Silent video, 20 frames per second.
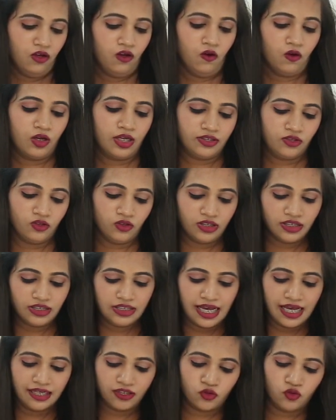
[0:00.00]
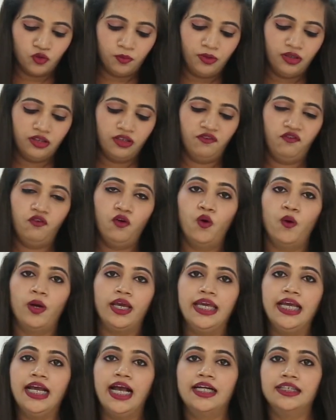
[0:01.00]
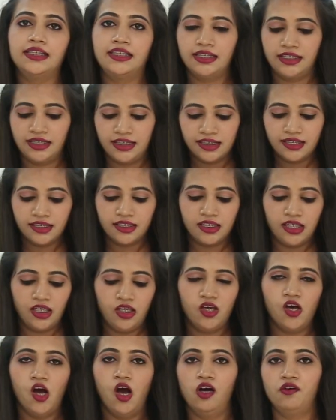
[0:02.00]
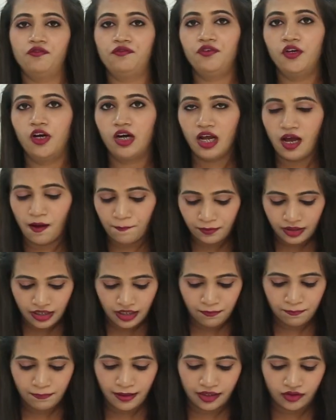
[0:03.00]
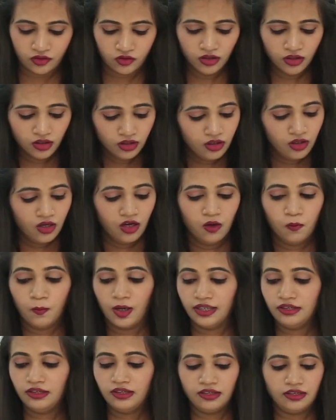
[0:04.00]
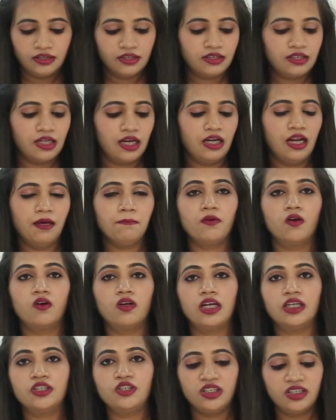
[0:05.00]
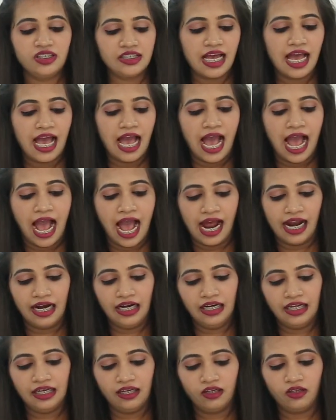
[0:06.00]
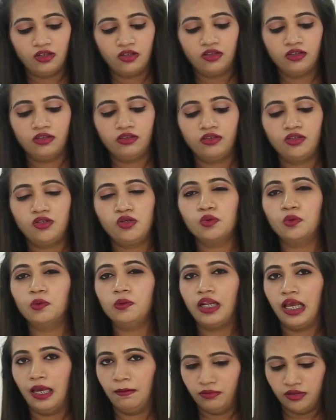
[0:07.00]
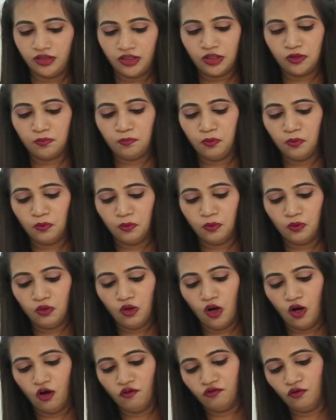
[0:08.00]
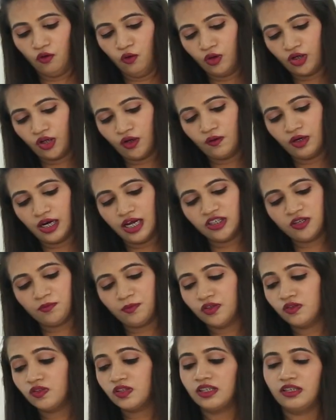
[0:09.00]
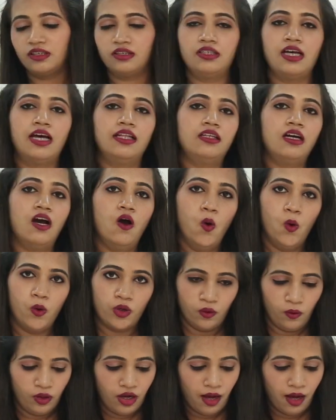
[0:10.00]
Okay, so this has to be the flowing consistency of your cupcake batter. Once this is done, I'm gonna just add like 2 tablespoons of Oreo crush, because these are the Oreo